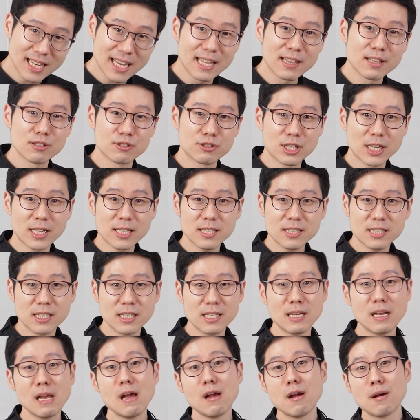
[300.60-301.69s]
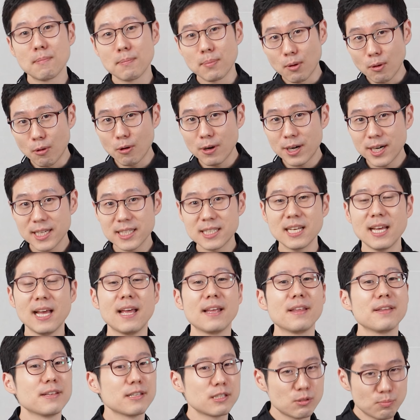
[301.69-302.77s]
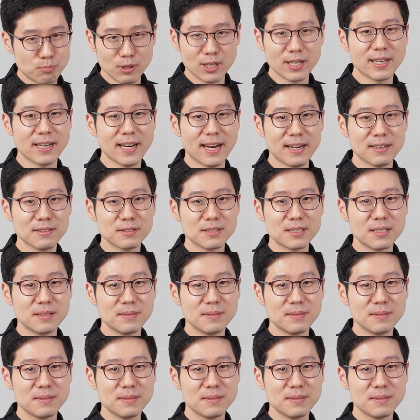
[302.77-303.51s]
in the gelatin, pour it, and then spread it out.